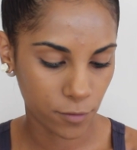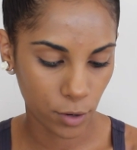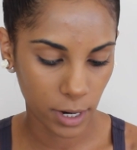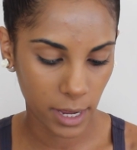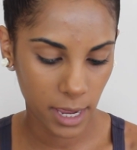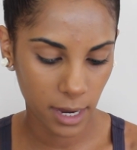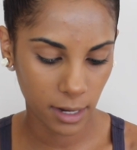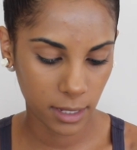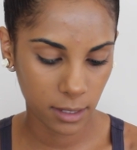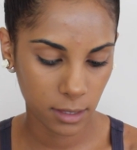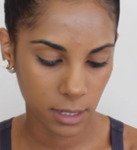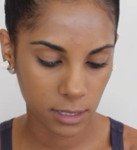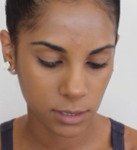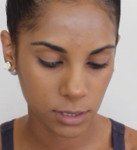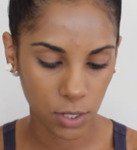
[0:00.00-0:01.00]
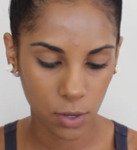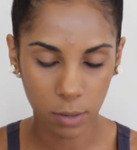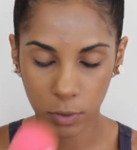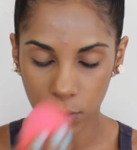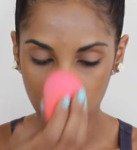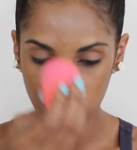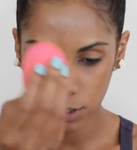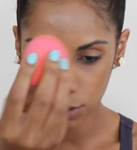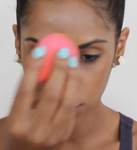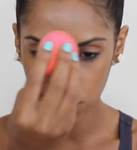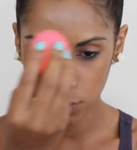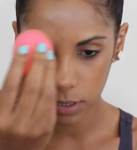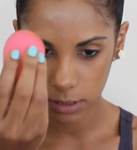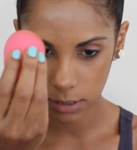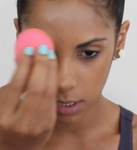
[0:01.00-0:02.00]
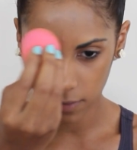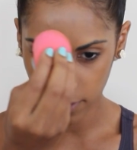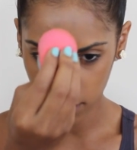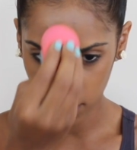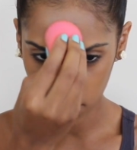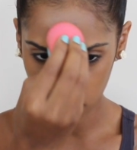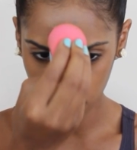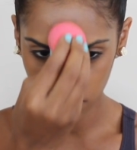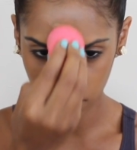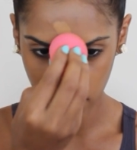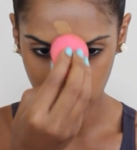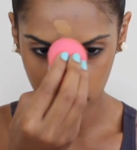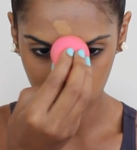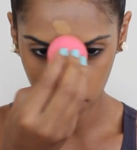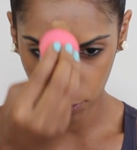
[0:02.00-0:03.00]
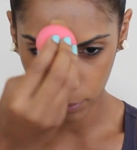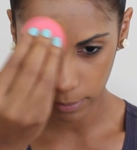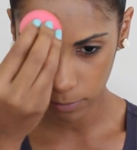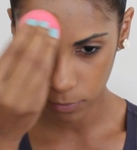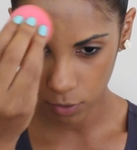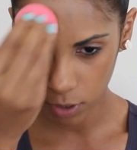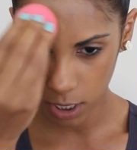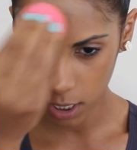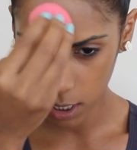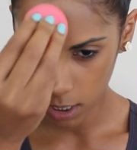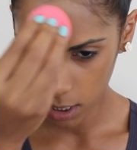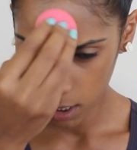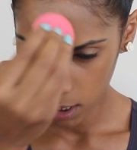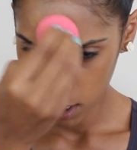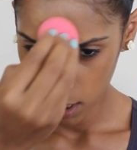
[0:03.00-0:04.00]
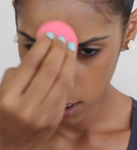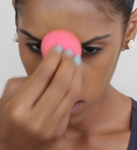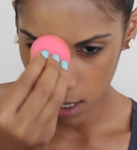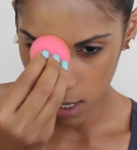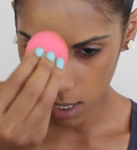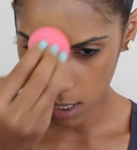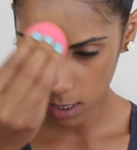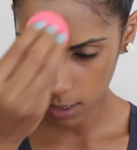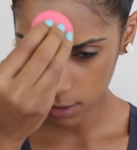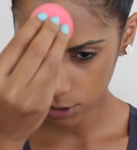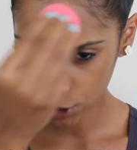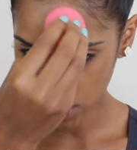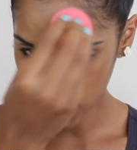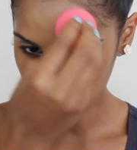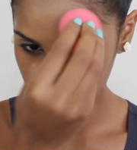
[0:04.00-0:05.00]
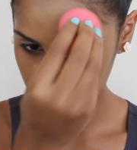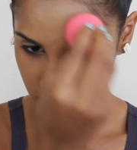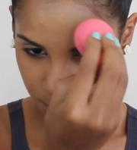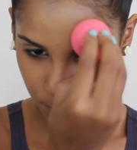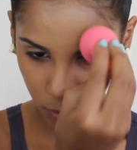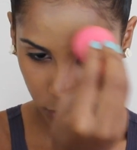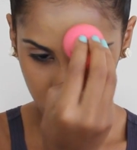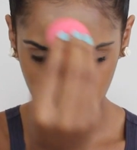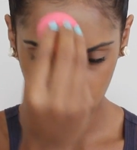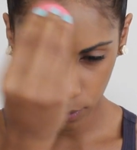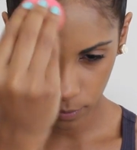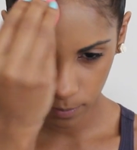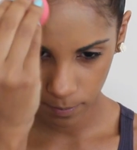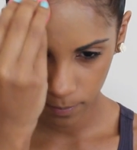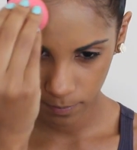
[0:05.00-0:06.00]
forehead lately, so I'm going to see if I could cover that a little bit more and check if it's buildable.